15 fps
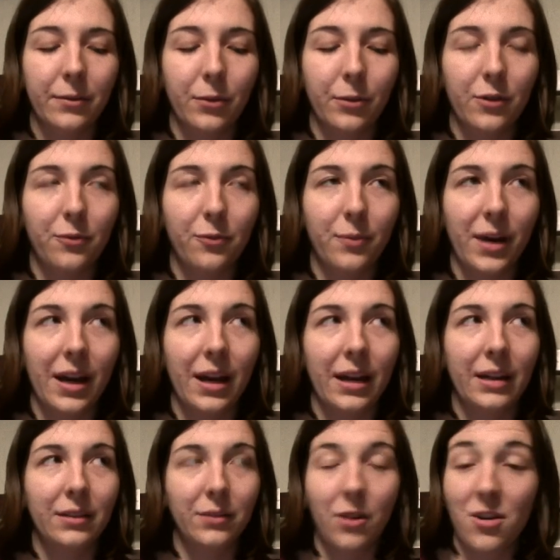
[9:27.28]
one of
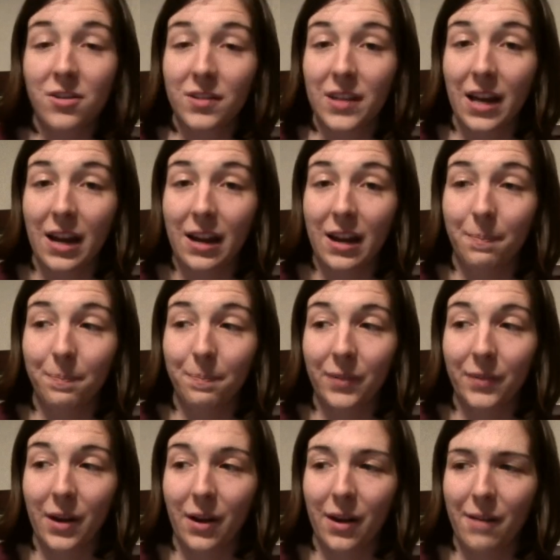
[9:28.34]
my longtime
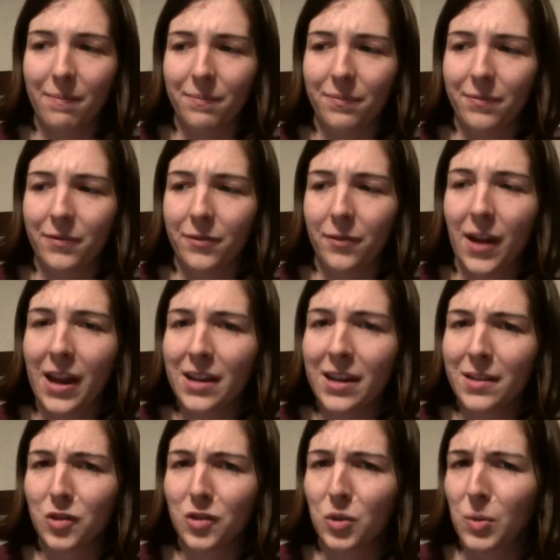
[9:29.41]

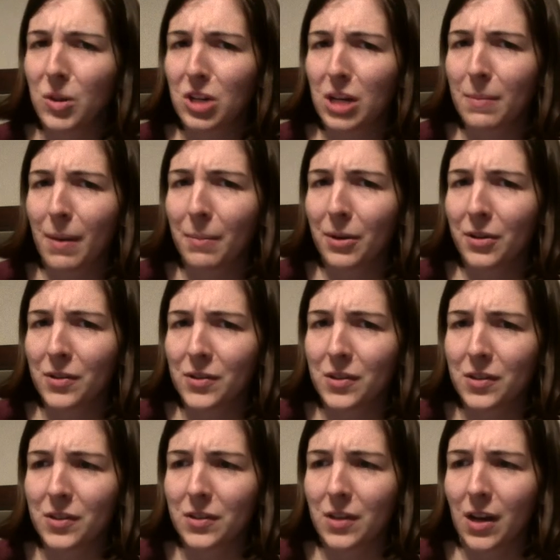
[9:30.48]
fans, community
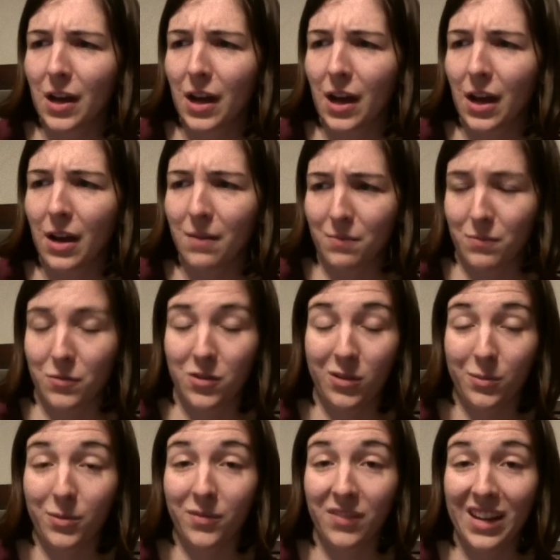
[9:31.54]
members,
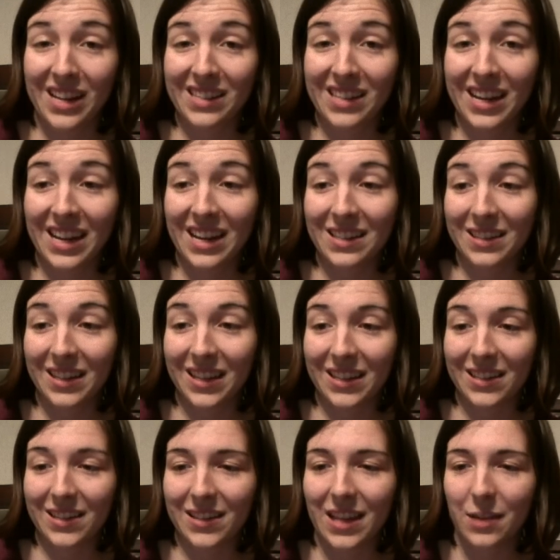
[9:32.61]
super fans, I guess,
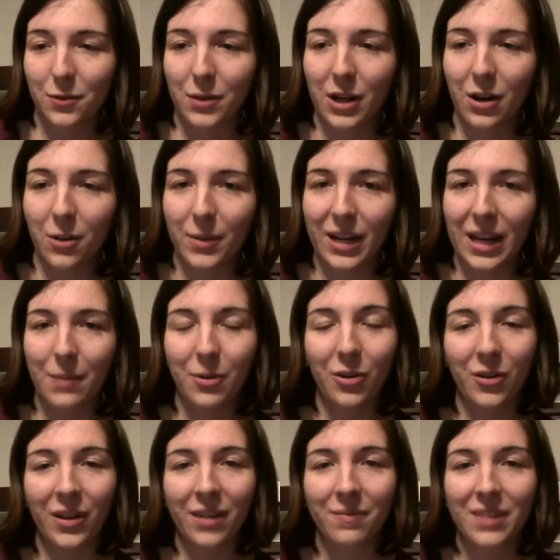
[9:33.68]
because that's what we call them at Game
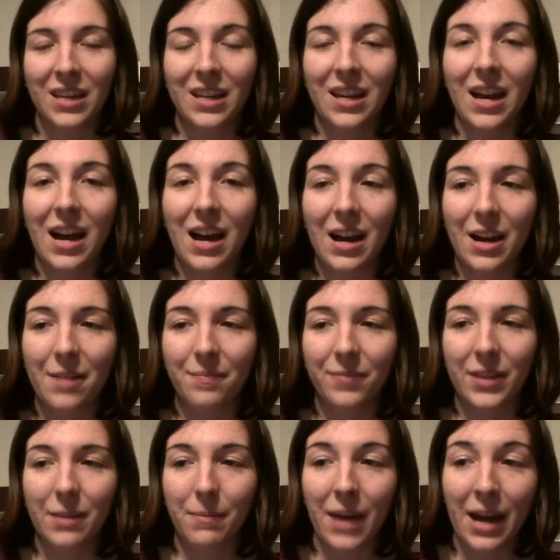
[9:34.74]
Cola,
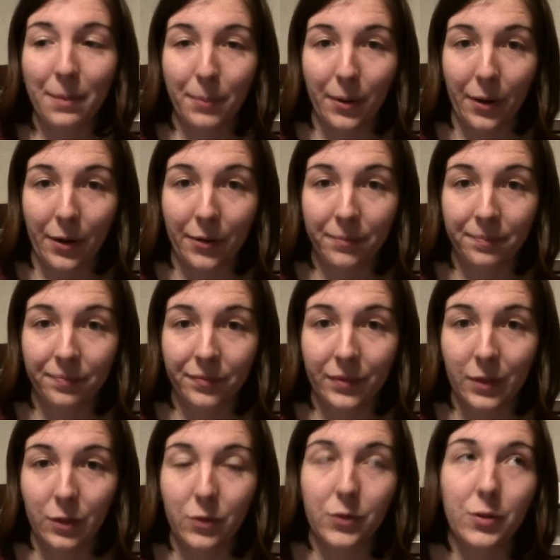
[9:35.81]
MacBall,
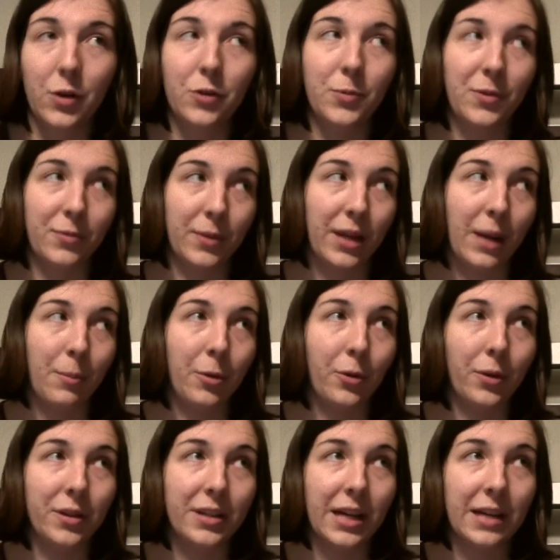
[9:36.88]
who knows me from the Game
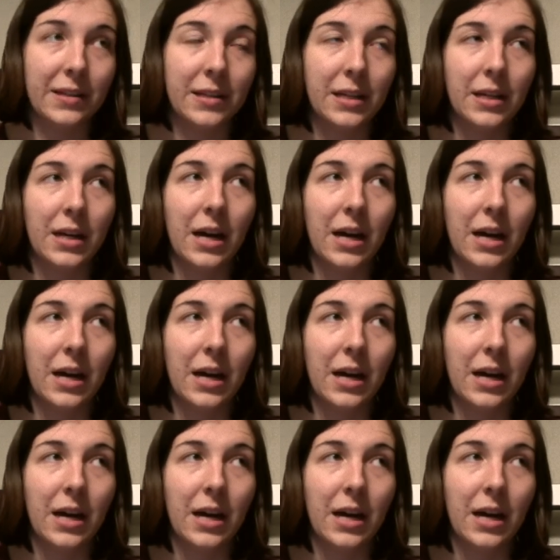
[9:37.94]
Cola days,